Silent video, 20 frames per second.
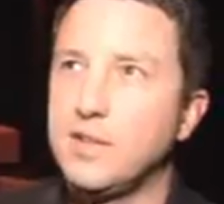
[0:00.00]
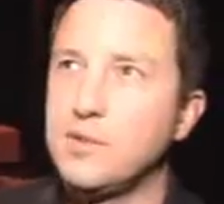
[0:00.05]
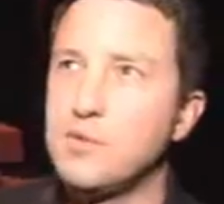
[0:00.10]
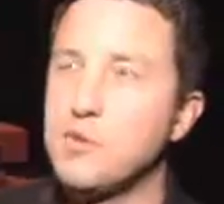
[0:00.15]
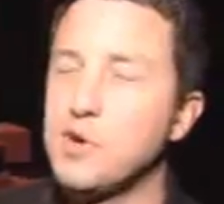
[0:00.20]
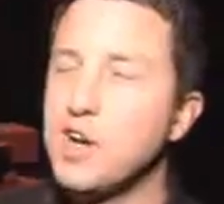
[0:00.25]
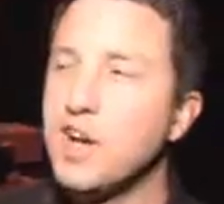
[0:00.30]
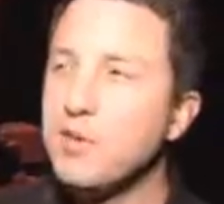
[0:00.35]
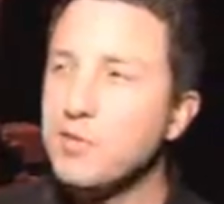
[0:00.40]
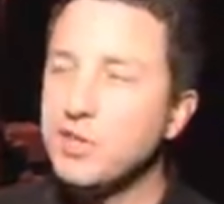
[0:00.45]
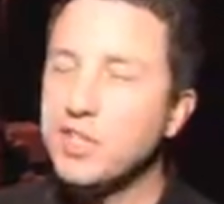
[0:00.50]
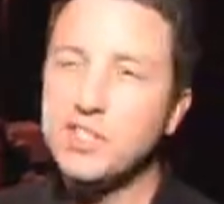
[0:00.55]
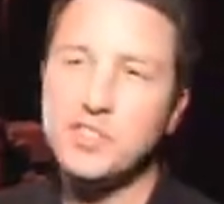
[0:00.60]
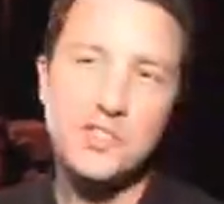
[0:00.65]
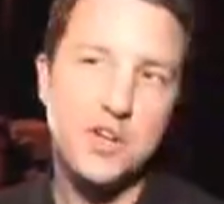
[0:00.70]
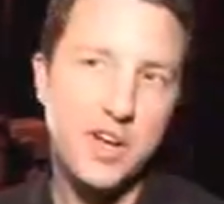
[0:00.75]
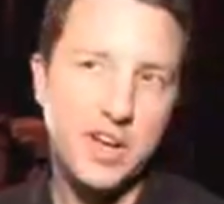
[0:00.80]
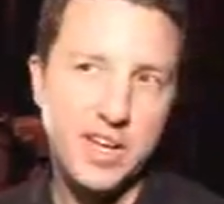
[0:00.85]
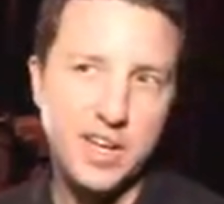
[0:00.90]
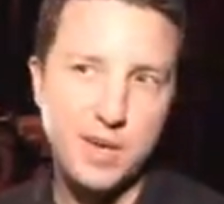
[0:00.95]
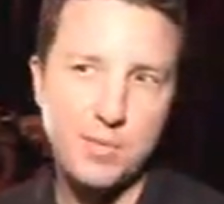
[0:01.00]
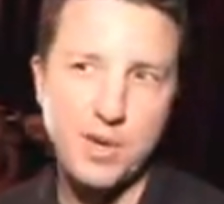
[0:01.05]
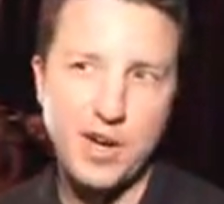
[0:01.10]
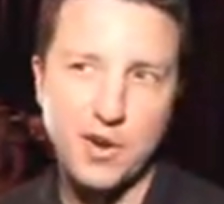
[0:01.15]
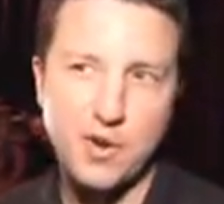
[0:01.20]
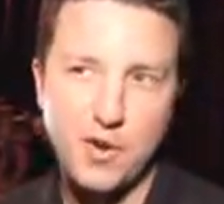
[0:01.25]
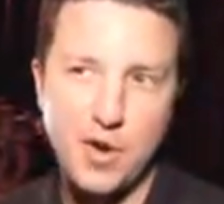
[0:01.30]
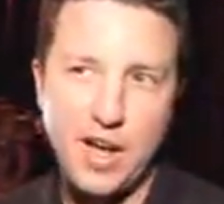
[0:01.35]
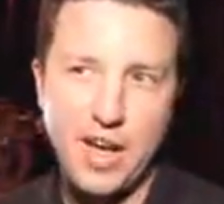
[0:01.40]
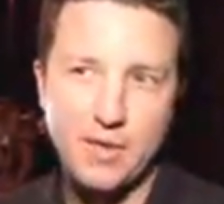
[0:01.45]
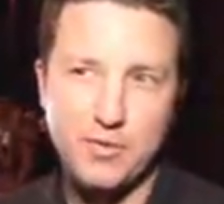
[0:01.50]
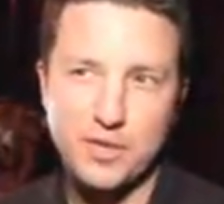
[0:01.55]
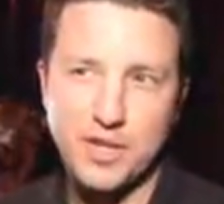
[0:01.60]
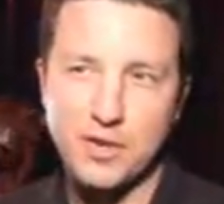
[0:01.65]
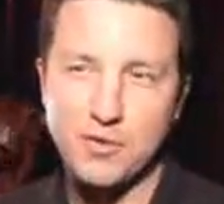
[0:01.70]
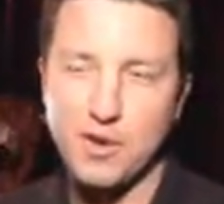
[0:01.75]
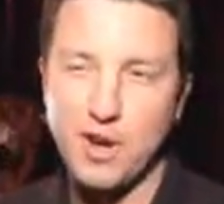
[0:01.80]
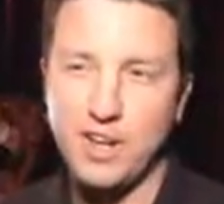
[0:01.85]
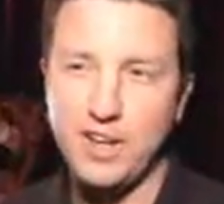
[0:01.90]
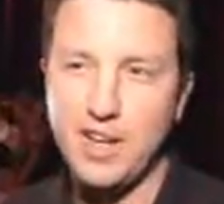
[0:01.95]
We're not really talking about
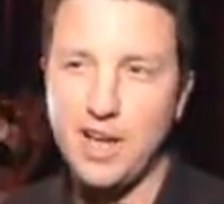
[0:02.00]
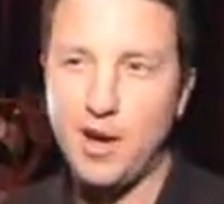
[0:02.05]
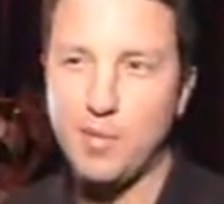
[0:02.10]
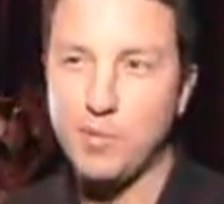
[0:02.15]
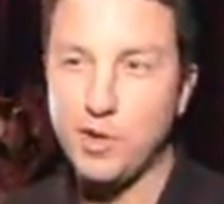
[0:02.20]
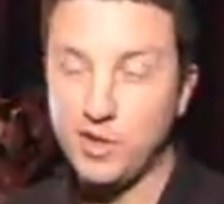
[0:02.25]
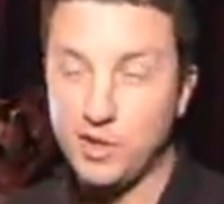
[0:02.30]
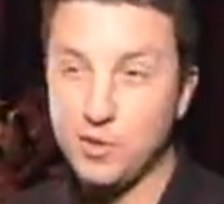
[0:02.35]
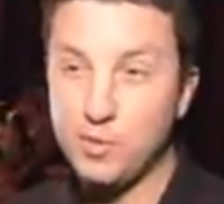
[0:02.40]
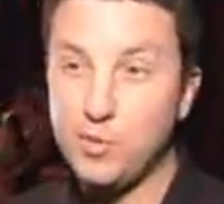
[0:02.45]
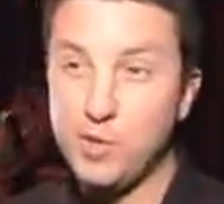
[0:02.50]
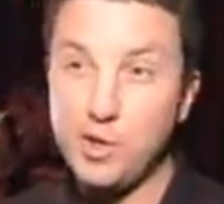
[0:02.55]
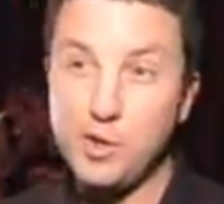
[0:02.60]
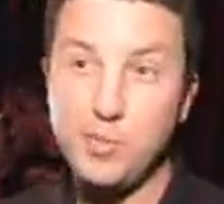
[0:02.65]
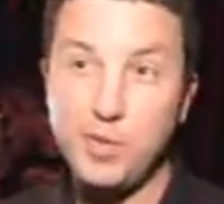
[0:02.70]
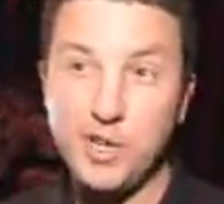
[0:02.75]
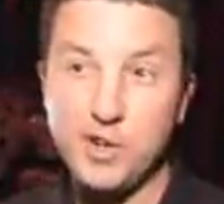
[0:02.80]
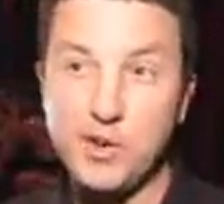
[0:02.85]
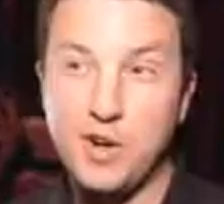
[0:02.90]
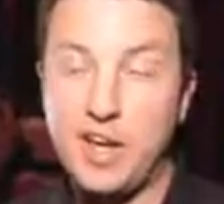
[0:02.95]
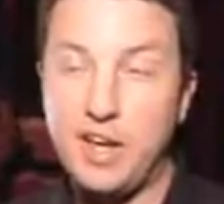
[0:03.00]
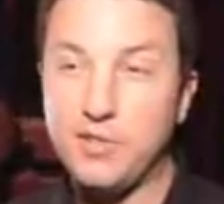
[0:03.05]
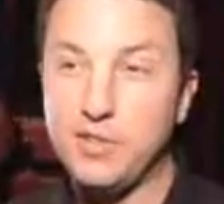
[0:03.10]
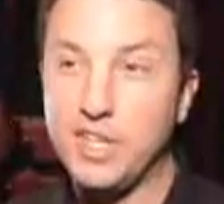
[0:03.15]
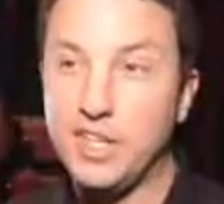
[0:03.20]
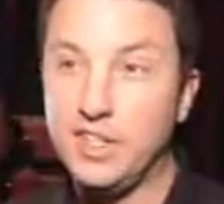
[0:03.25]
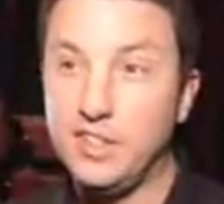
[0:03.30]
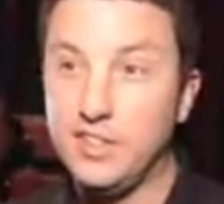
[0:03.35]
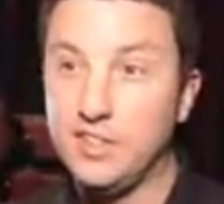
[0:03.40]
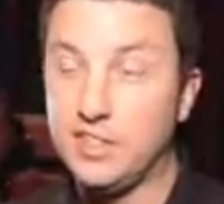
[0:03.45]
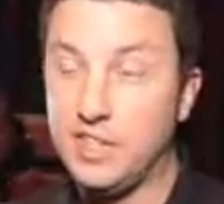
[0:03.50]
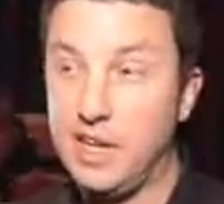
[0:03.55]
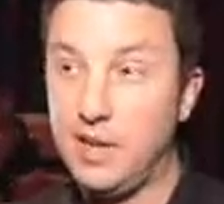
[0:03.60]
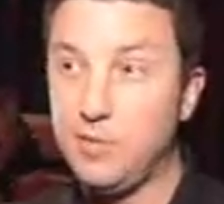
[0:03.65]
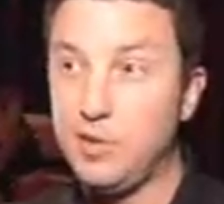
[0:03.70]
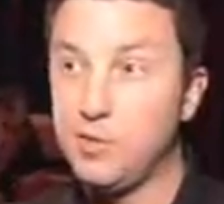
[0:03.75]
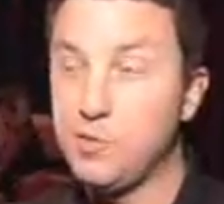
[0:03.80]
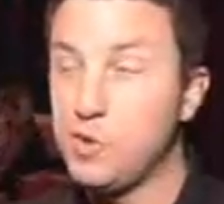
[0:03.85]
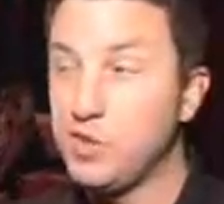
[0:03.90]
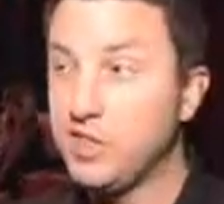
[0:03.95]
crafting right now, but there will be crafting in this game.
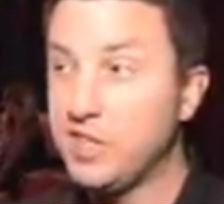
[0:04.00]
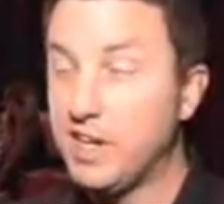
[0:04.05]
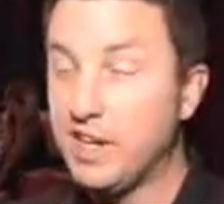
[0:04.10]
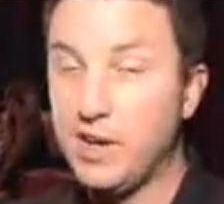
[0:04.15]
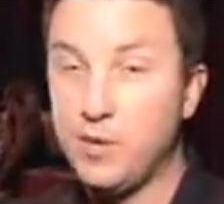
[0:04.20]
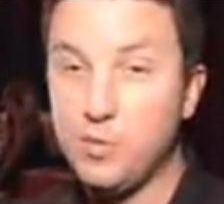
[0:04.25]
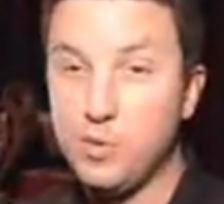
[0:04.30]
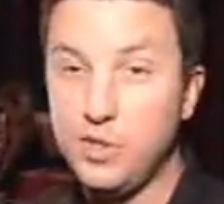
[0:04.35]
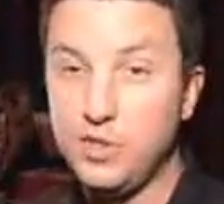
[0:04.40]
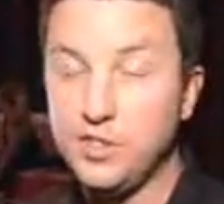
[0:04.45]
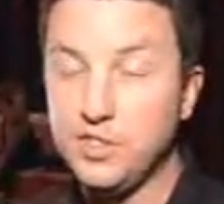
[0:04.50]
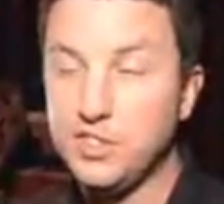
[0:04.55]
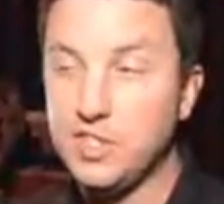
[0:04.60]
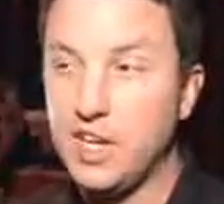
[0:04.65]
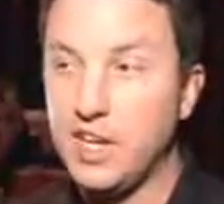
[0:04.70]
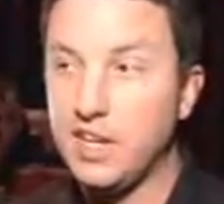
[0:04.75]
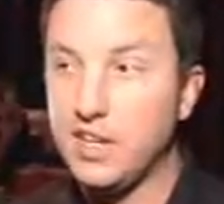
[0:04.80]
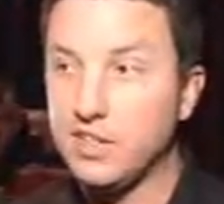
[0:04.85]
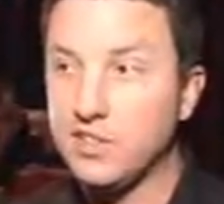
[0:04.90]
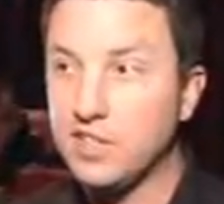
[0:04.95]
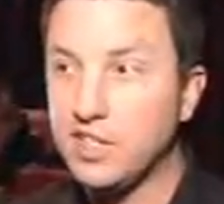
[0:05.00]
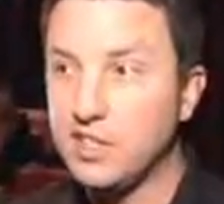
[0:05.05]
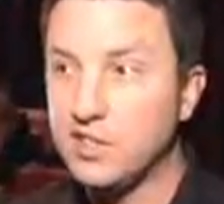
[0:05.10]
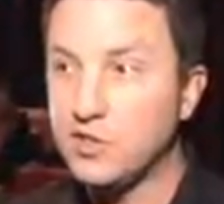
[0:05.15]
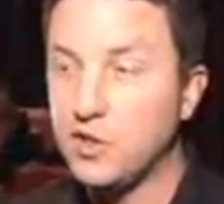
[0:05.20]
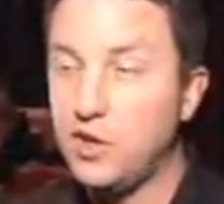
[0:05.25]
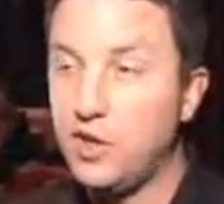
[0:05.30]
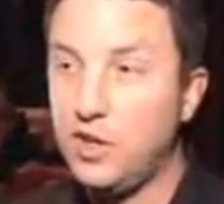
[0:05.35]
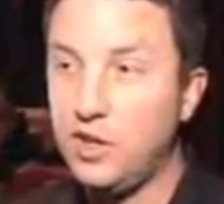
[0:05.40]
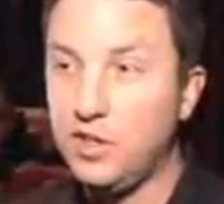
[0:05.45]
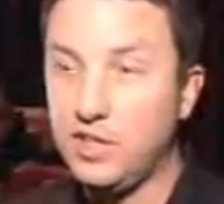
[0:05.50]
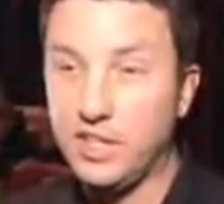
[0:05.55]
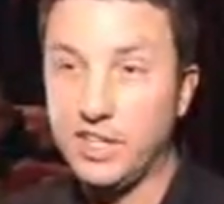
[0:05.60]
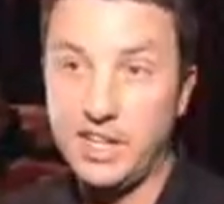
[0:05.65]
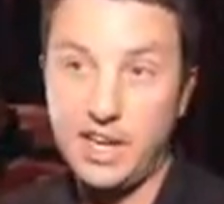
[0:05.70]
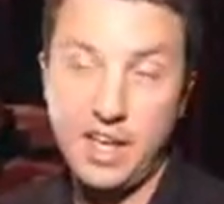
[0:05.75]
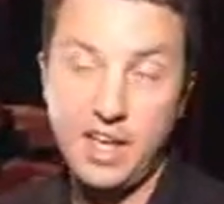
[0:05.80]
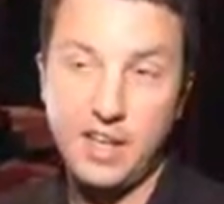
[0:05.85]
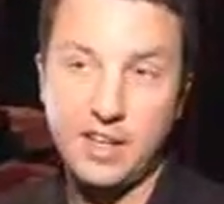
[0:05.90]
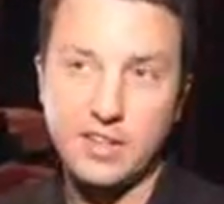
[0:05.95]
And one thing I will say is it's all
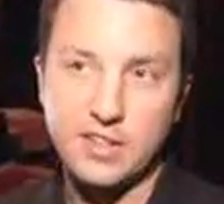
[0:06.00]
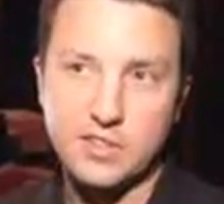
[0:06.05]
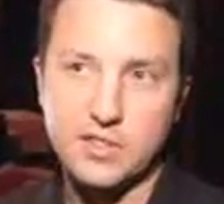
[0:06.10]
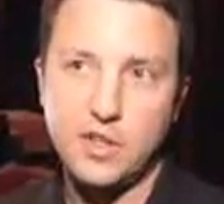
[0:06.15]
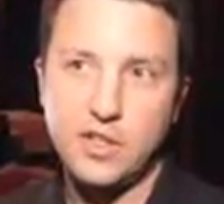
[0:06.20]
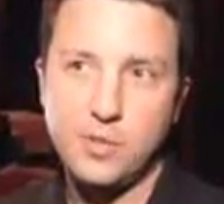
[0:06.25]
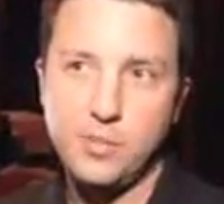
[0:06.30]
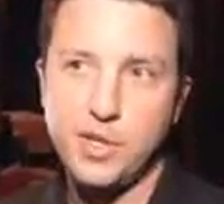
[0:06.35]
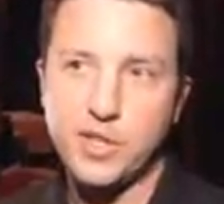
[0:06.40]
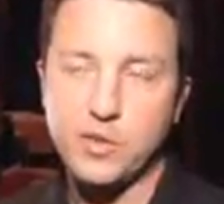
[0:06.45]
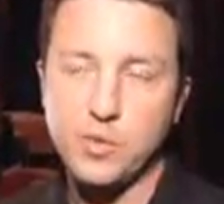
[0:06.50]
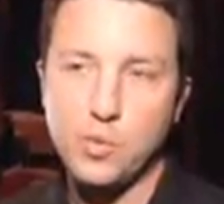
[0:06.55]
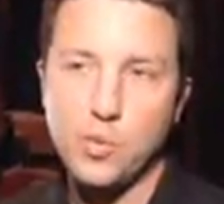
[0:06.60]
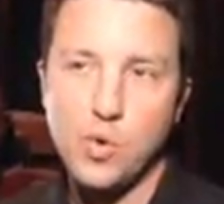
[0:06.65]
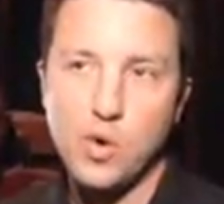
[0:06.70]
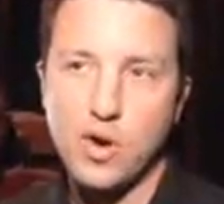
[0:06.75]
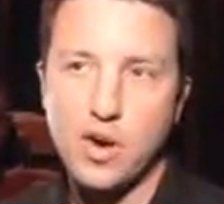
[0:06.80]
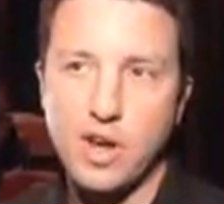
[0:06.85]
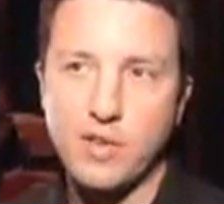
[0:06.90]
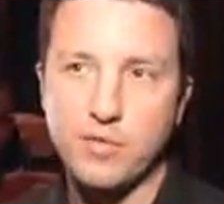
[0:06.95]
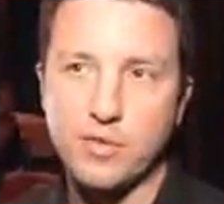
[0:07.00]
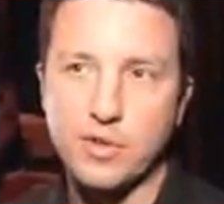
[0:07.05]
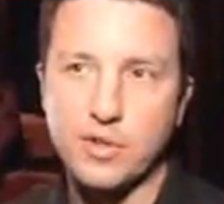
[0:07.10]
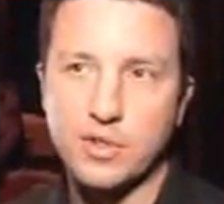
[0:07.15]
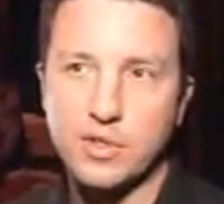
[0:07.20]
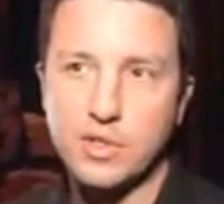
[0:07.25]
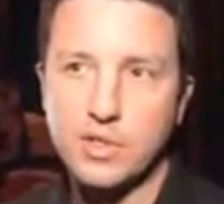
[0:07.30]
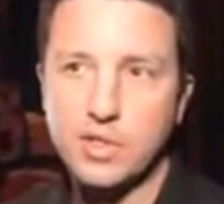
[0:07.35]
about the war effort.